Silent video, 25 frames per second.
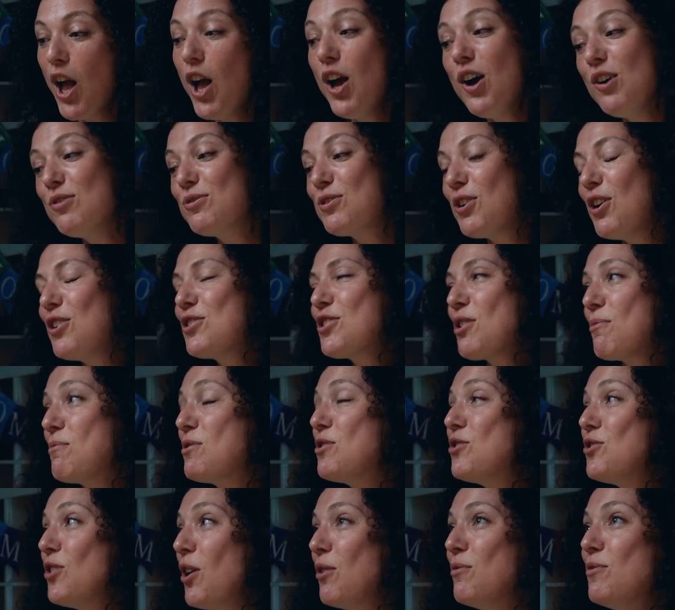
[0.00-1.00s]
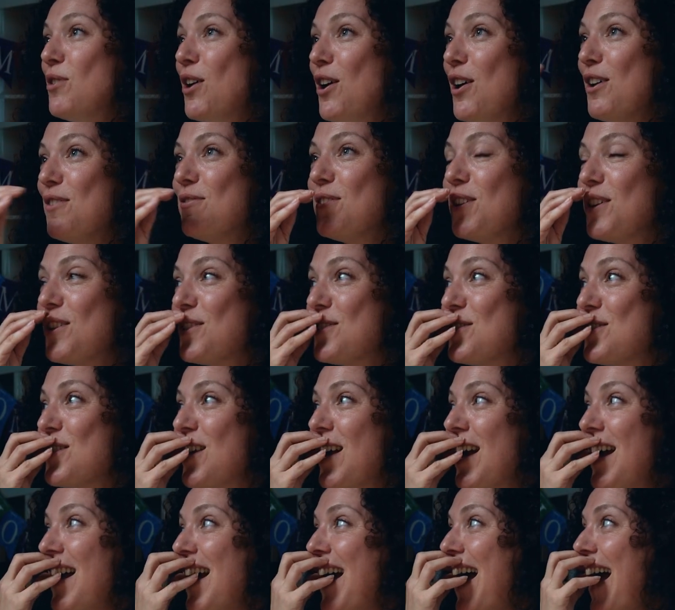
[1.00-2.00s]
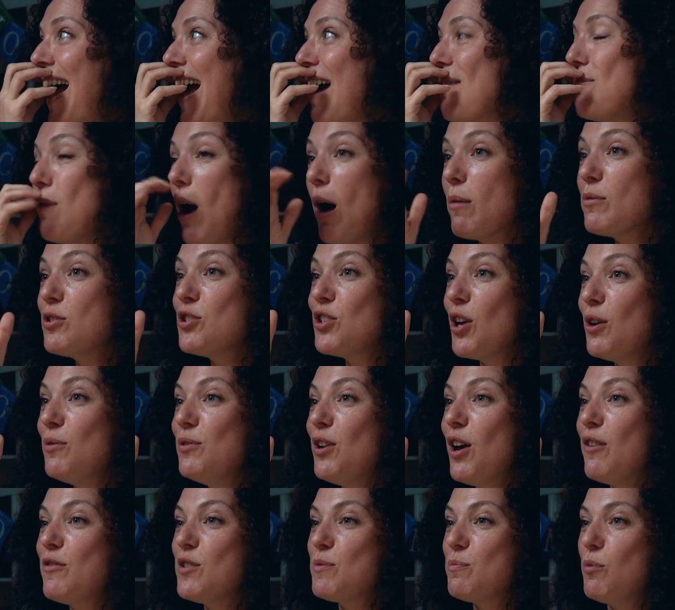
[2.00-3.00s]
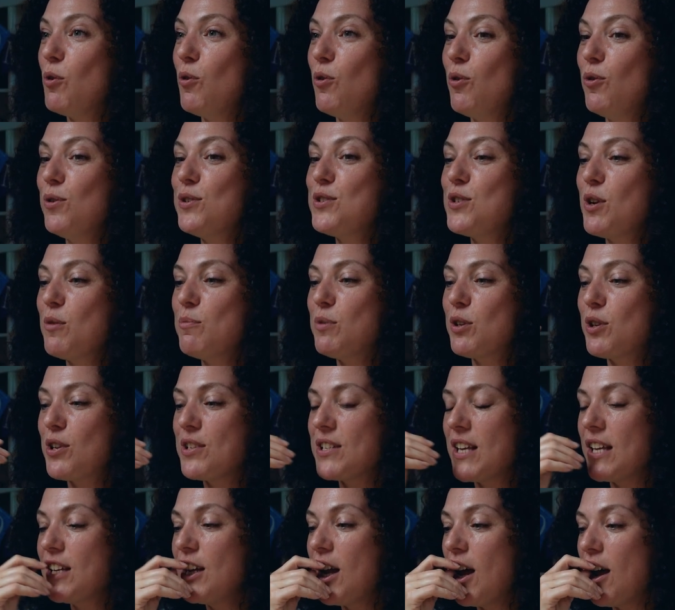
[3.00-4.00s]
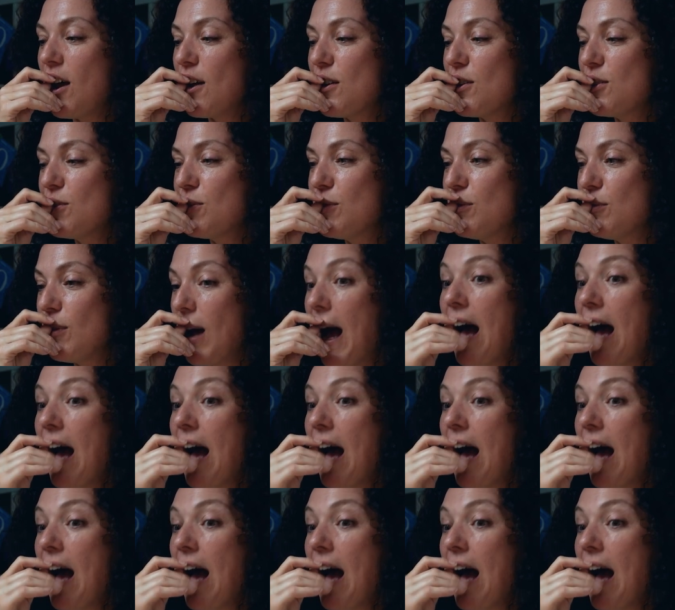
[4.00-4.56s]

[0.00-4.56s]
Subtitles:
Oh gosh, I was so nervous. But I was so nervous, but also because I know,